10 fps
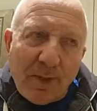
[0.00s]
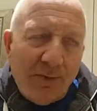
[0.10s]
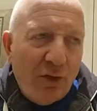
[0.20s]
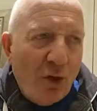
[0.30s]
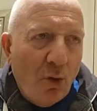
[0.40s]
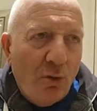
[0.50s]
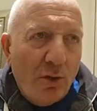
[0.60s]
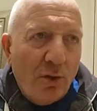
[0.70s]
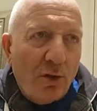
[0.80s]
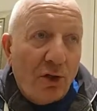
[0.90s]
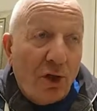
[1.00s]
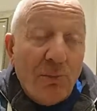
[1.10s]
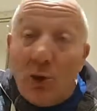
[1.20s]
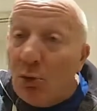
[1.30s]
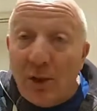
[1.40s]
There's no
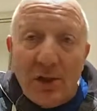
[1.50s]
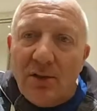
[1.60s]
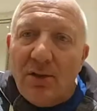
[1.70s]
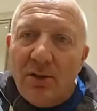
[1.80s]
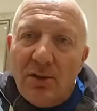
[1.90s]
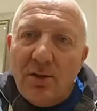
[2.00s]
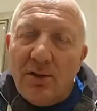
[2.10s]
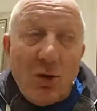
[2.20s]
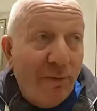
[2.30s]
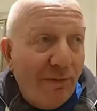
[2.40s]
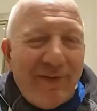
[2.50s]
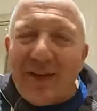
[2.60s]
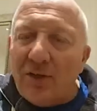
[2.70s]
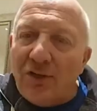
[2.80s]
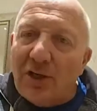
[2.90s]
communion, no
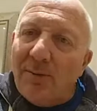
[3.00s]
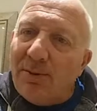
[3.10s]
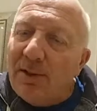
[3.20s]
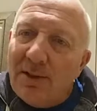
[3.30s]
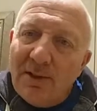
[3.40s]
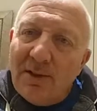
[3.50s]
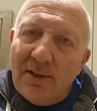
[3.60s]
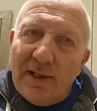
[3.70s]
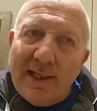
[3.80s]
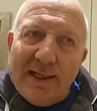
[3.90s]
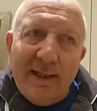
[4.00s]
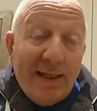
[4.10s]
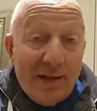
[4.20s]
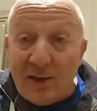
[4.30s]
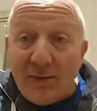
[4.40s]
fellowship in the
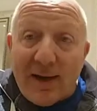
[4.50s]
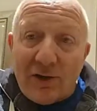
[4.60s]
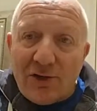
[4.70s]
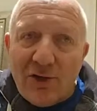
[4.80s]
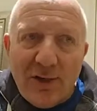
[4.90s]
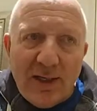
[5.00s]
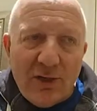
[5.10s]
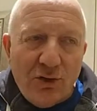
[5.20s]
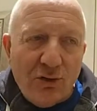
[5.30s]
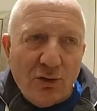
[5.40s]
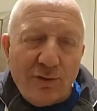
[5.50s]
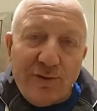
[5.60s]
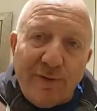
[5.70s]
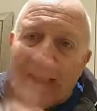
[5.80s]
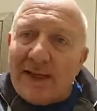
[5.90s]
interaction. It's just
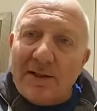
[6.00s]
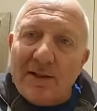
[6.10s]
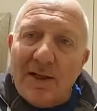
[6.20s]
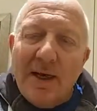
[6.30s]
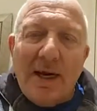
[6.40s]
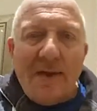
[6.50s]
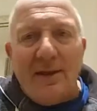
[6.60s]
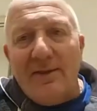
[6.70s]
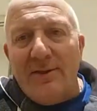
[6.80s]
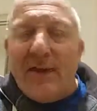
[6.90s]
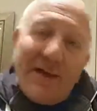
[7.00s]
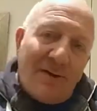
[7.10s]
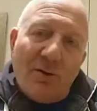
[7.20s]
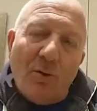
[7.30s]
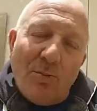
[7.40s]
facts, and then they
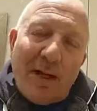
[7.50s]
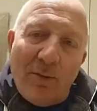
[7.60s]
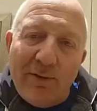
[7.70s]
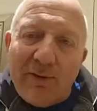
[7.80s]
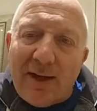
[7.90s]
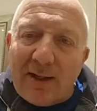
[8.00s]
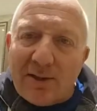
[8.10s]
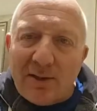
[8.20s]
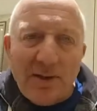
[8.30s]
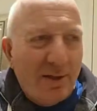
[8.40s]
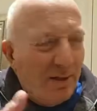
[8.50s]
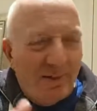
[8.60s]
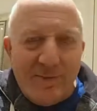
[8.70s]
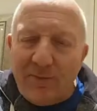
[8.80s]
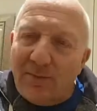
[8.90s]
come back with facts, and
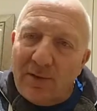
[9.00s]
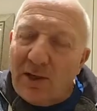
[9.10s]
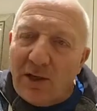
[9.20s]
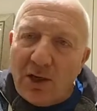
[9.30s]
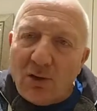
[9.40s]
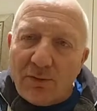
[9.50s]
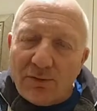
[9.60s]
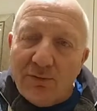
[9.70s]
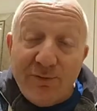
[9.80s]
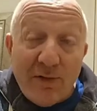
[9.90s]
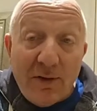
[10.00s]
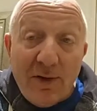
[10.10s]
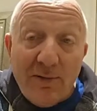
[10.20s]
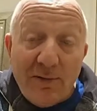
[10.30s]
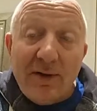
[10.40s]
you're often
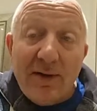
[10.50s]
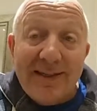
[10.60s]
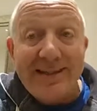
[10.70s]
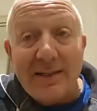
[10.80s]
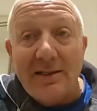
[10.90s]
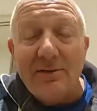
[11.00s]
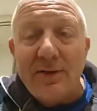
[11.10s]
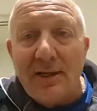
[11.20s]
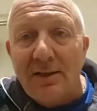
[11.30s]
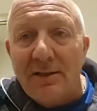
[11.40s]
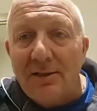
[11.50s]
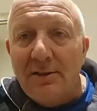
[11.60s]
very, very dissatisfied.